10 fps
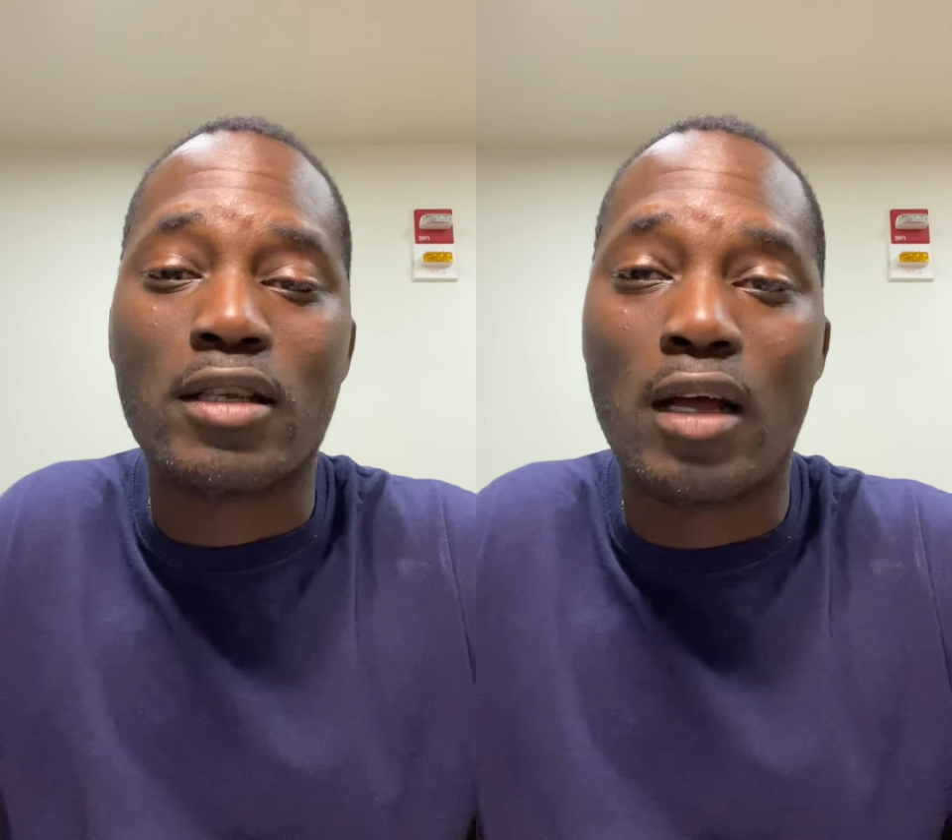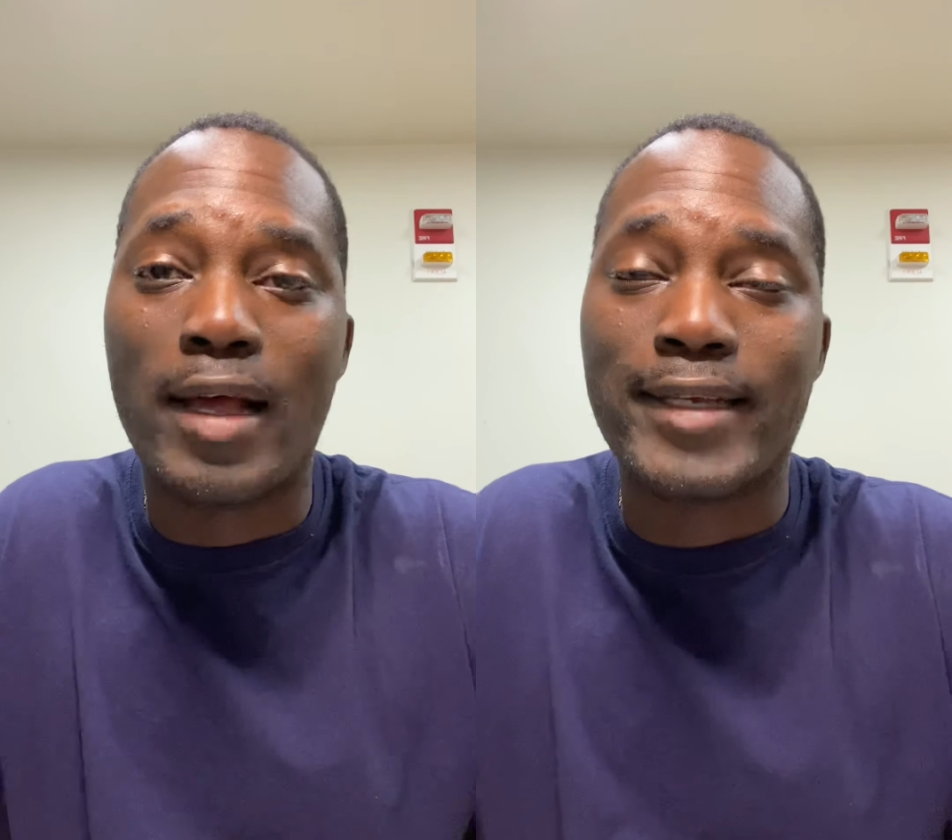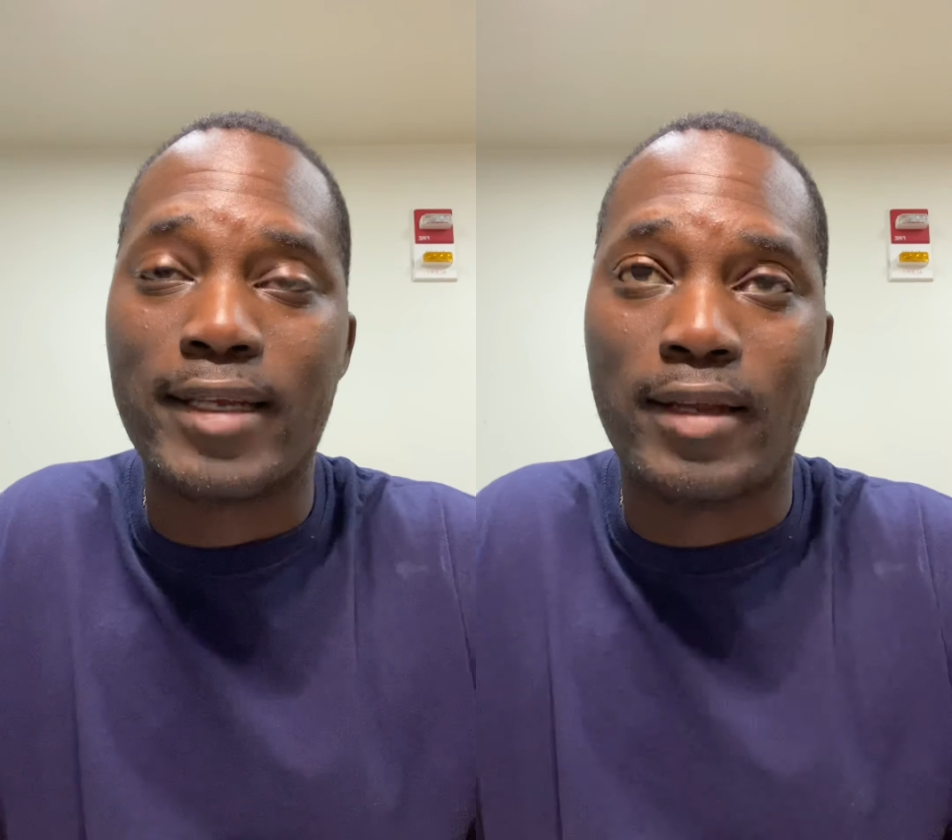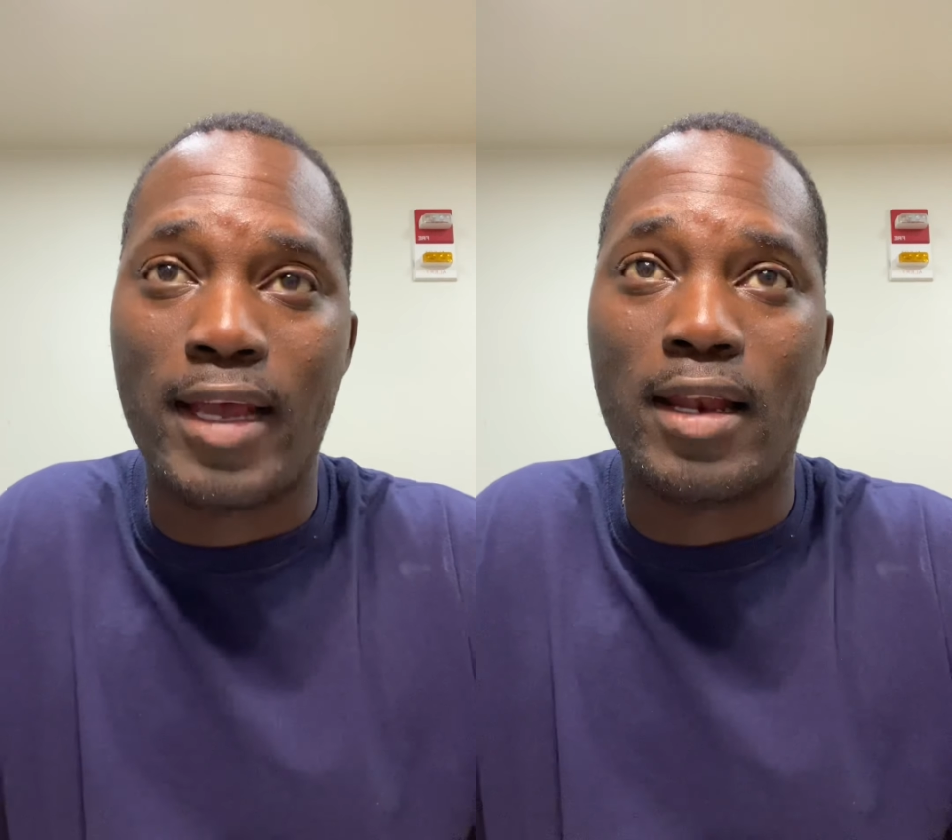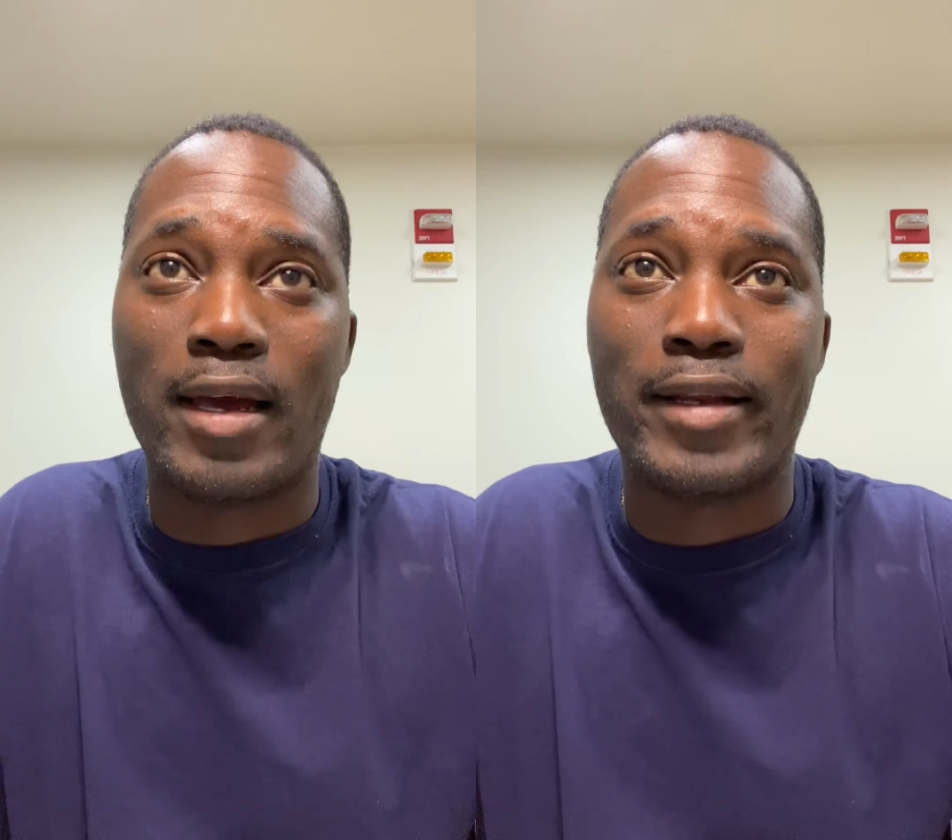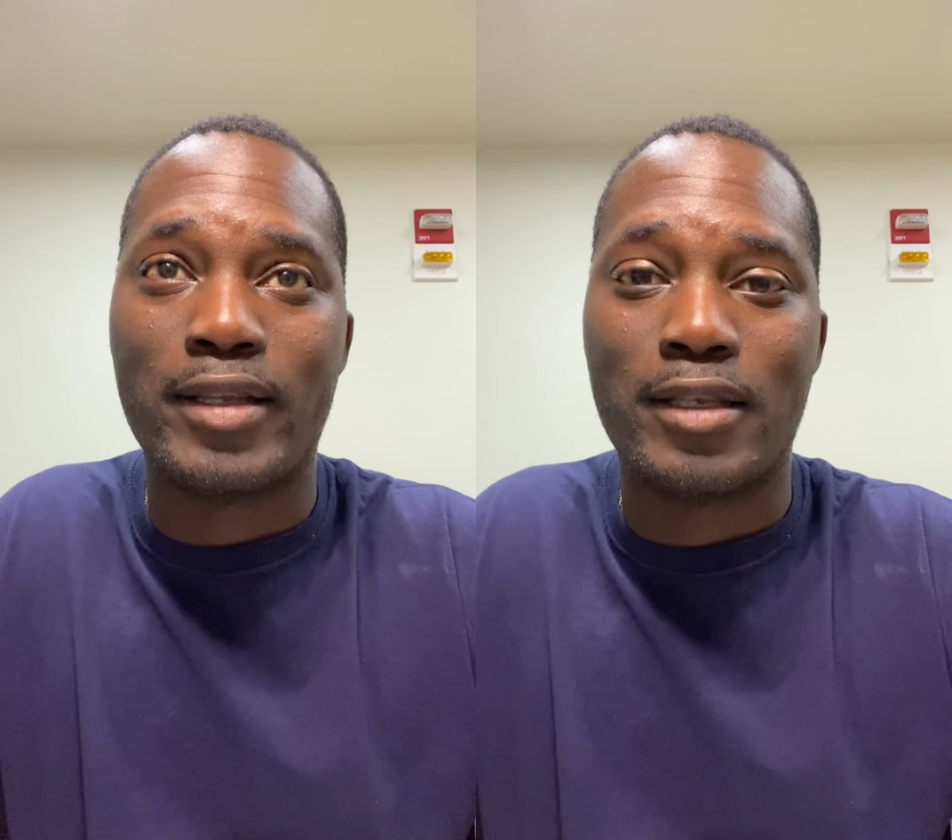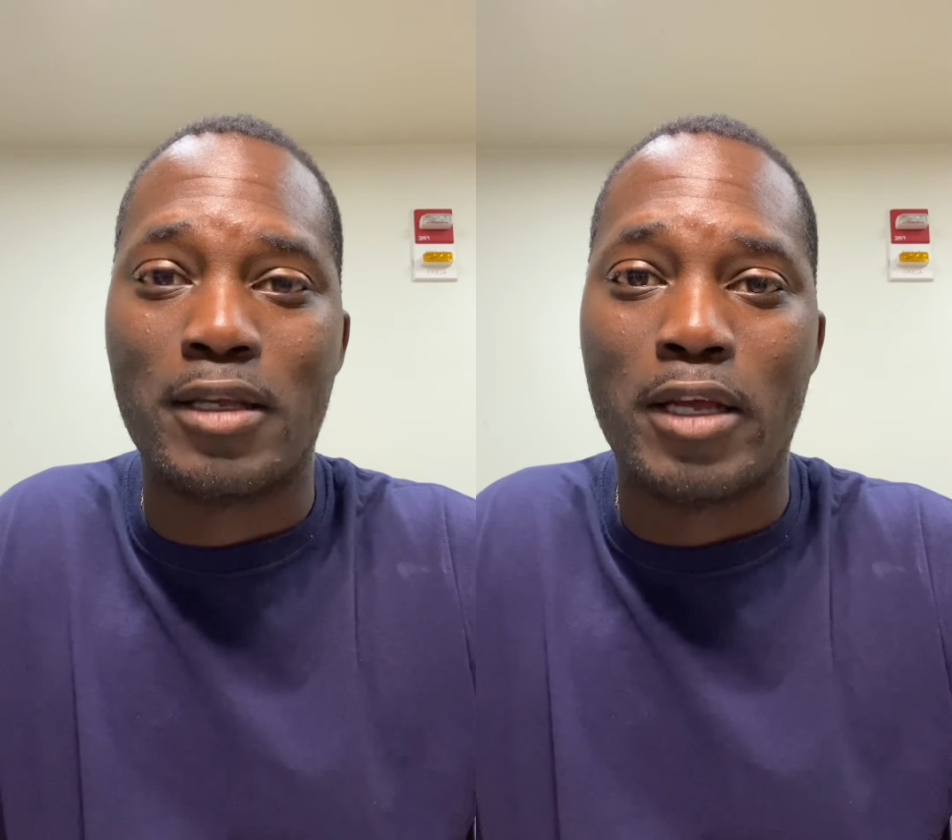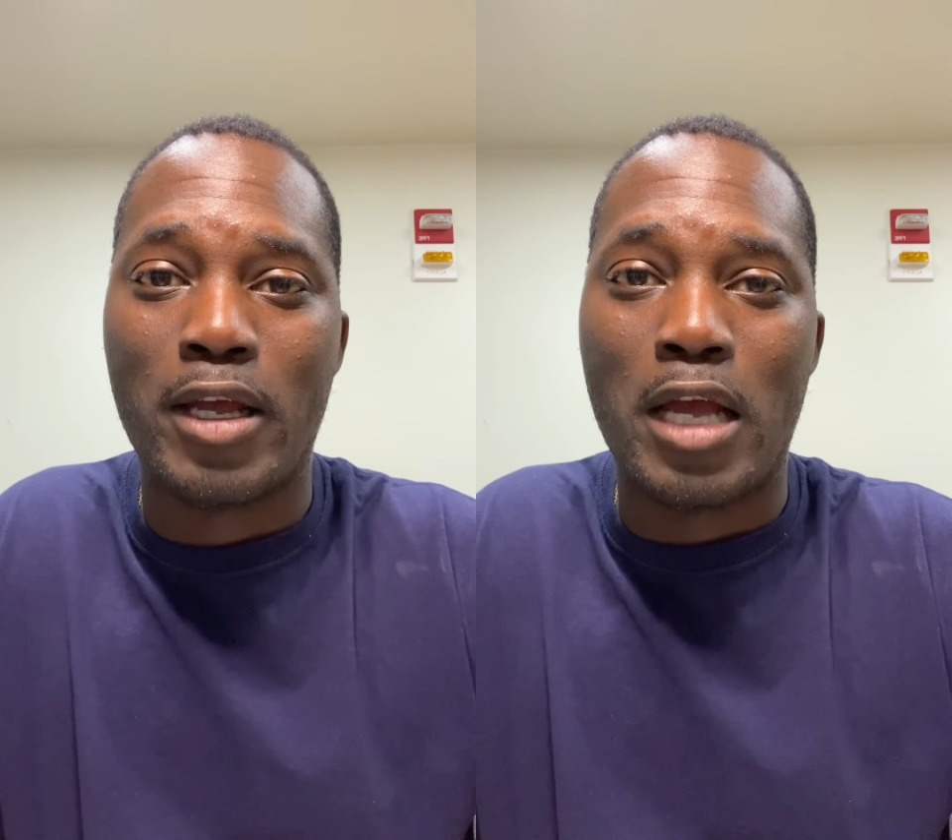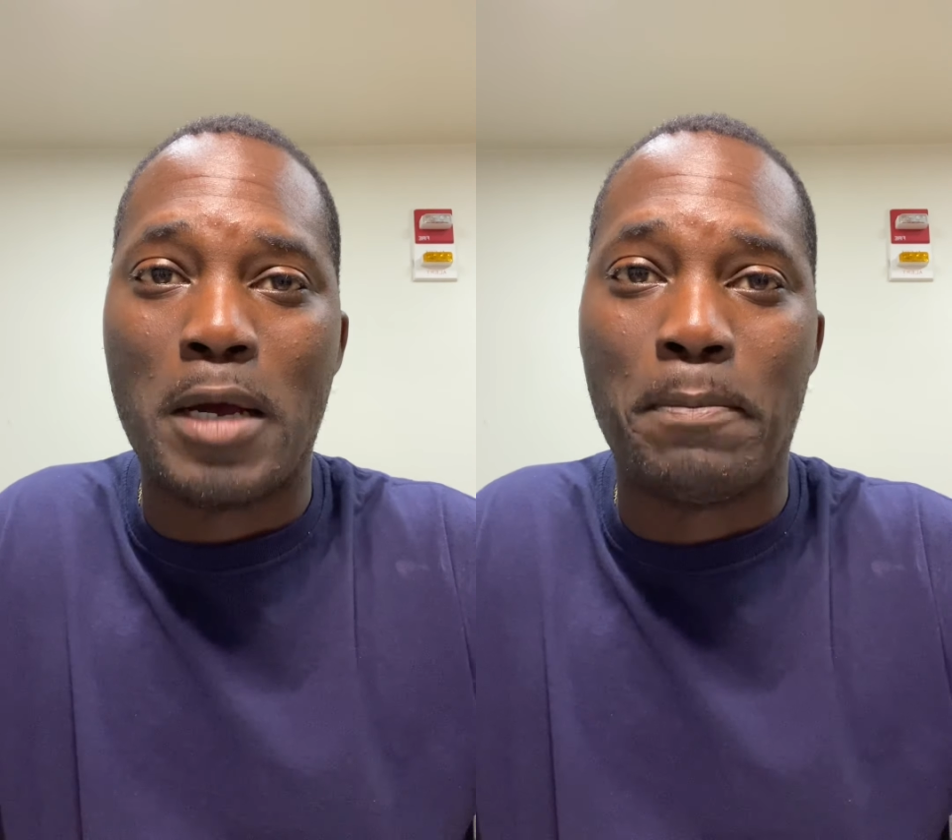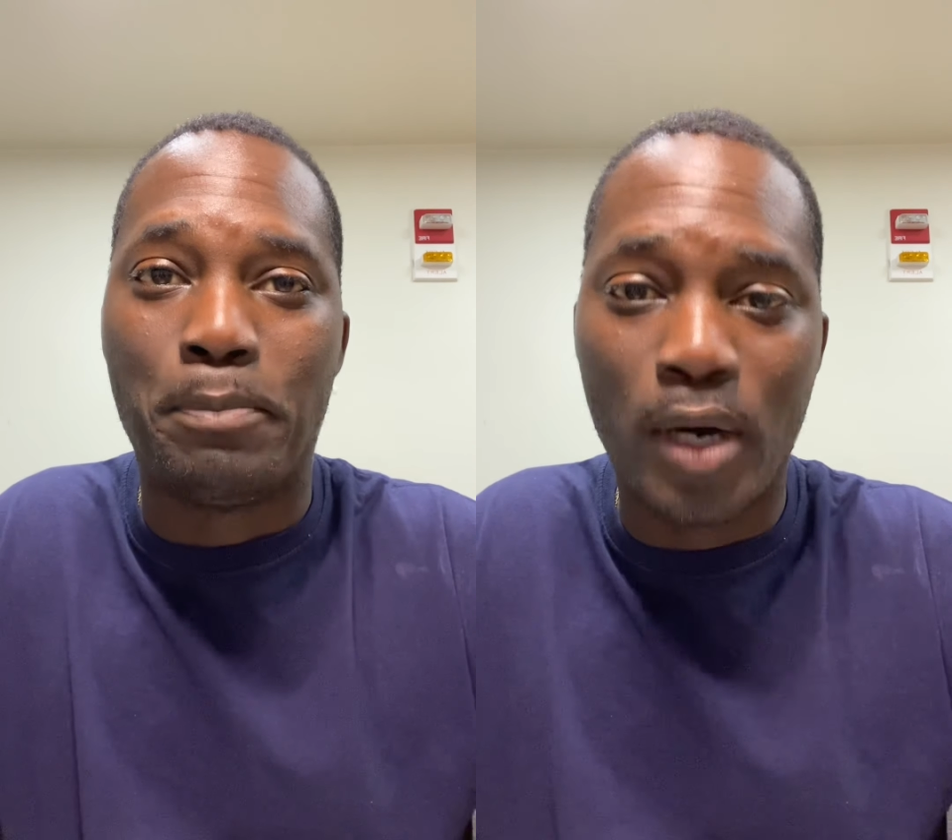Alaskan Airlines,
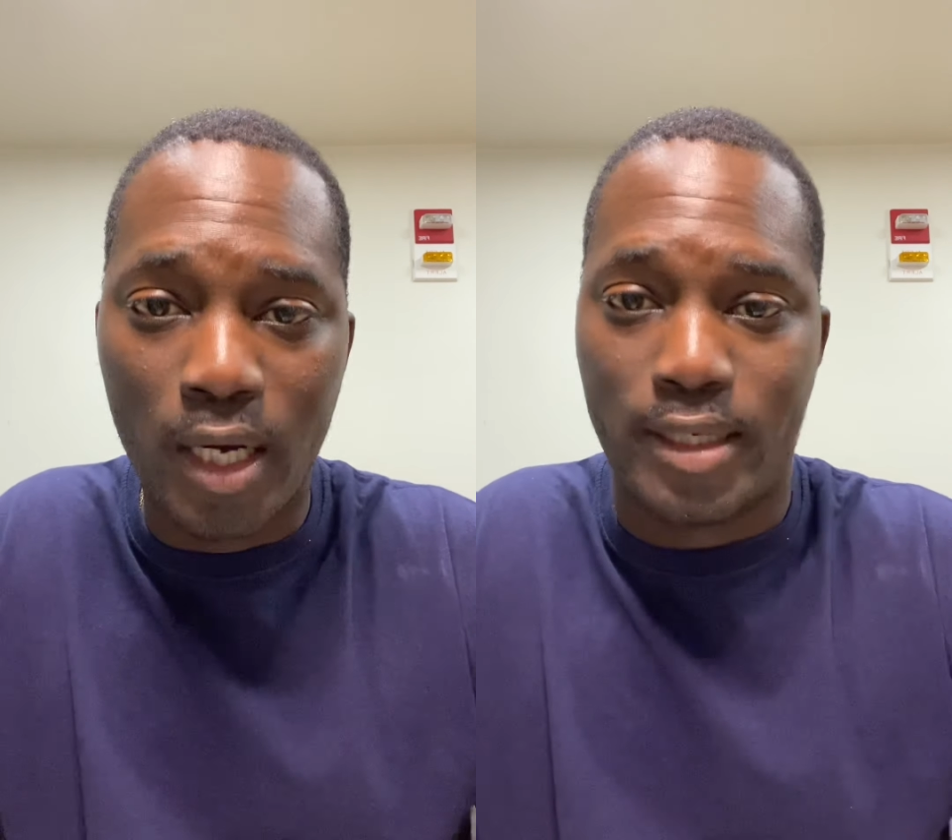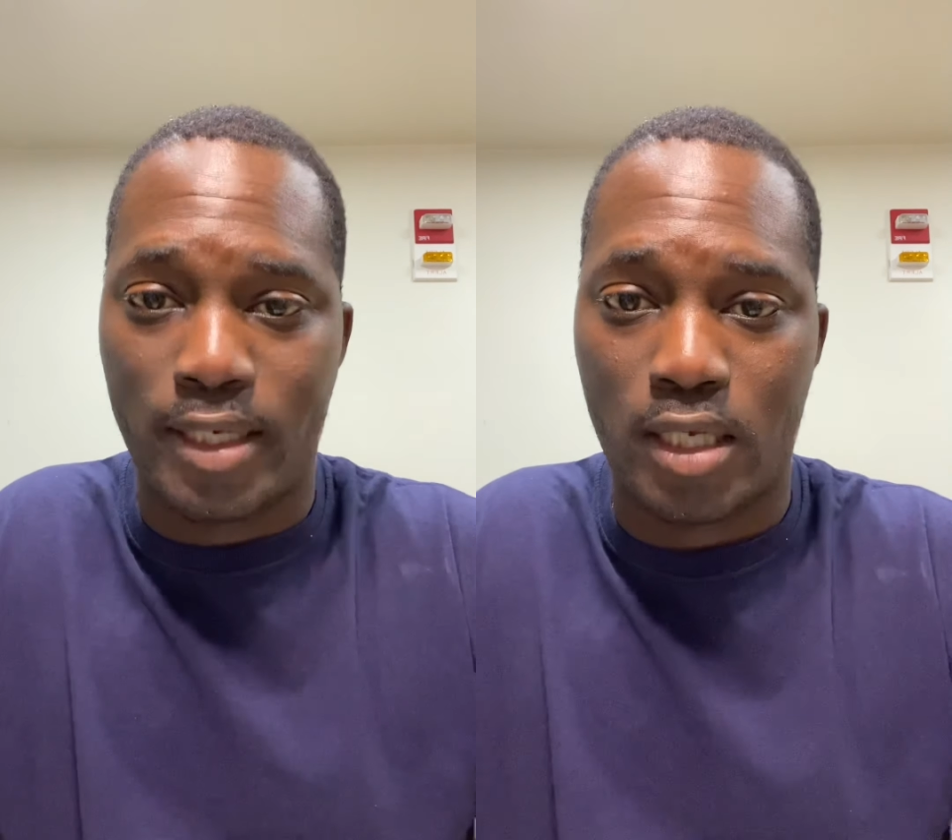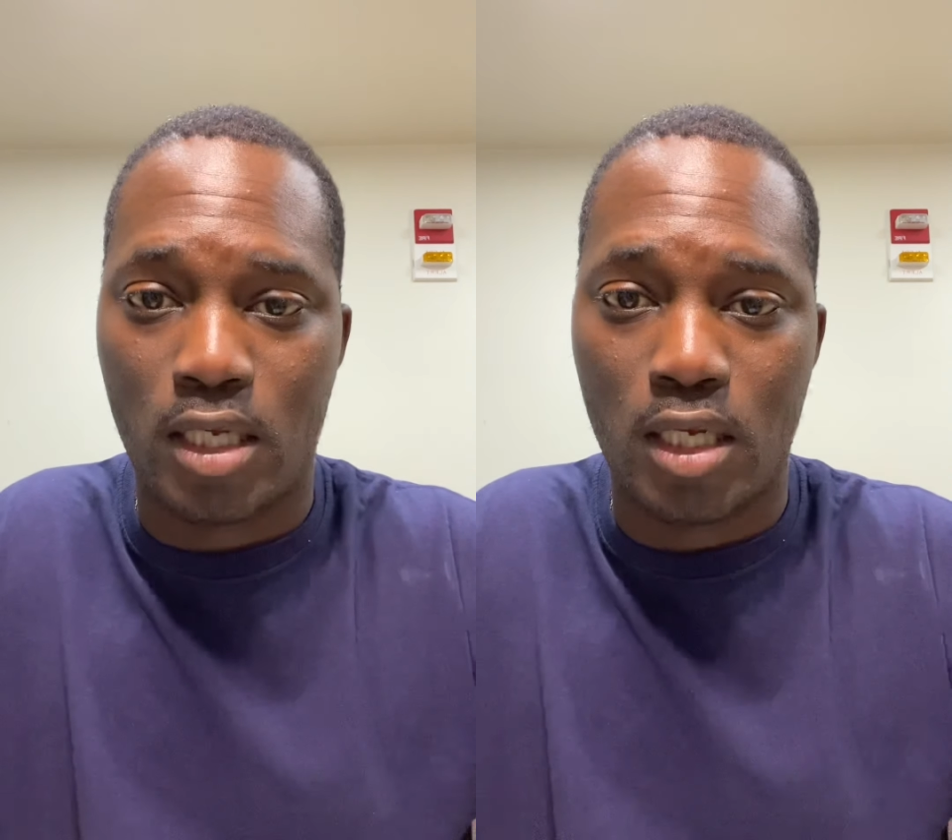but